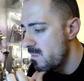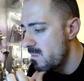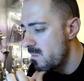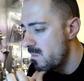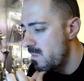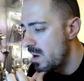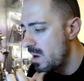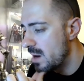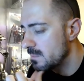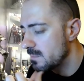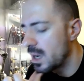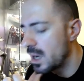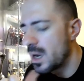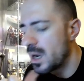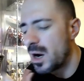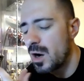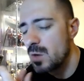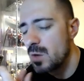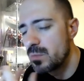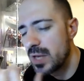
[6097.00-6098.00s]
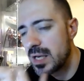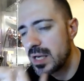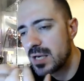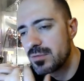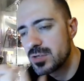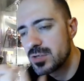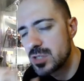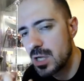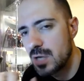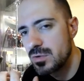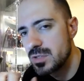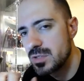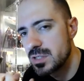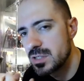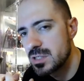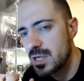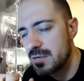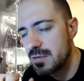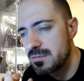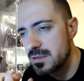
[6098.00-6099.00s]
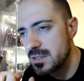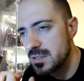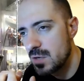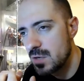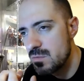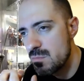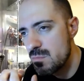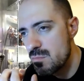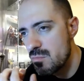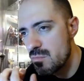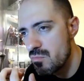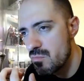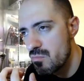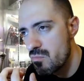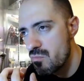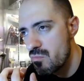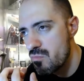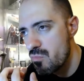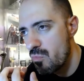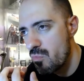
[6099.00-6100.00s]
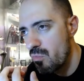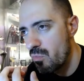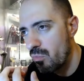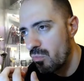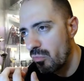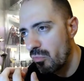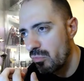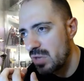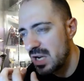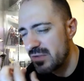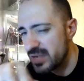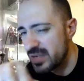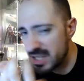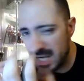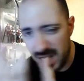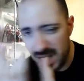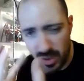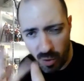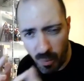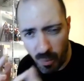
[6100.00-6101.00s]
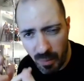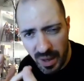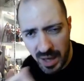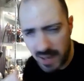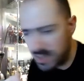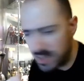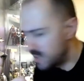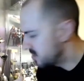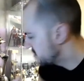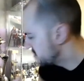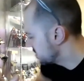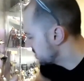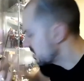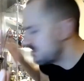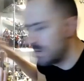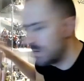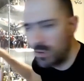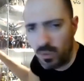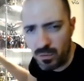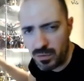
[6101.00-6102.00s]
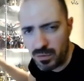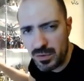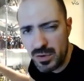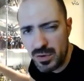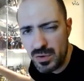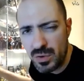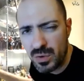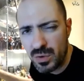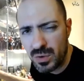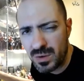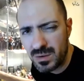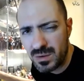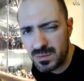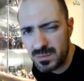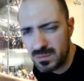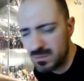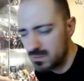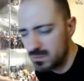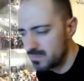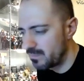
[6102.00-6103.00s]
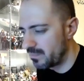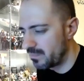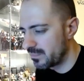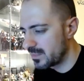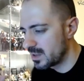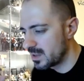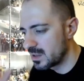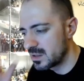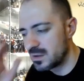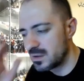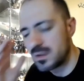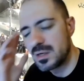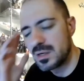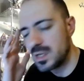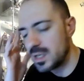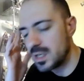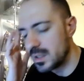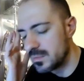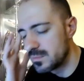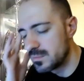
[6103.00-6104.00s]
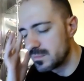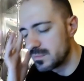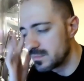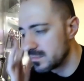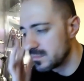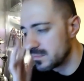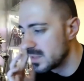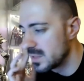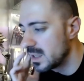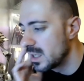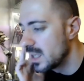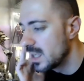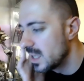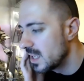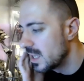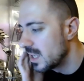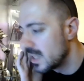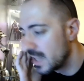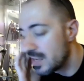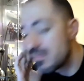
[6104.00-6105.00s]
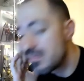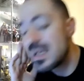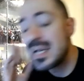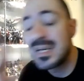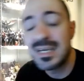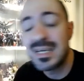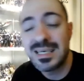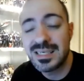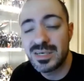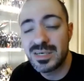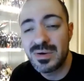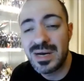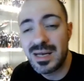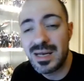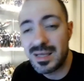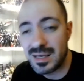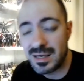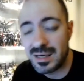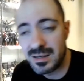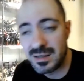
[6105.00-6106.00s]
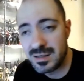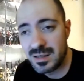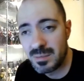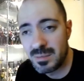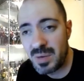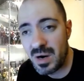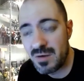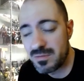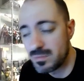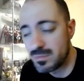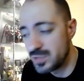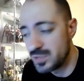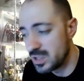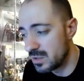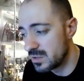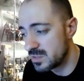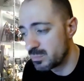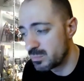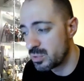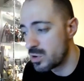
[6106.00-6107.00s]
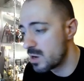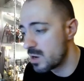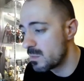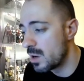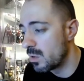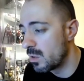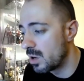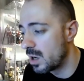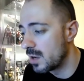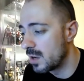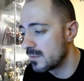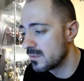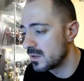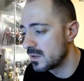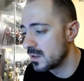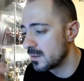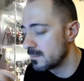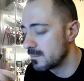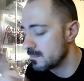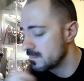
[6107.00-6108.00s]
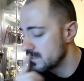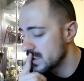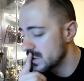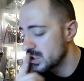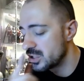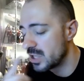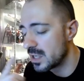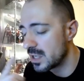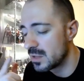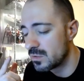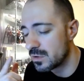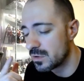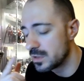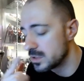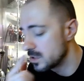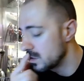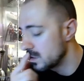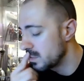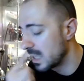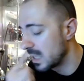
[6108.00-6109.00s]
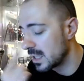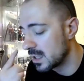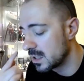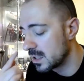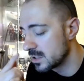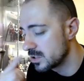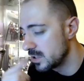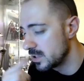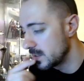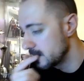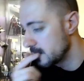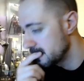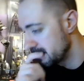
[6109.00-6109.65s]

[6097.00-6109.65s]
But I hope they give us loads of stuff and don't give us a little bit and then save it all for New York. I don't know, you know. They really didn't do anything apart from show us promo art of the Shadow Warriors 2-pack last year.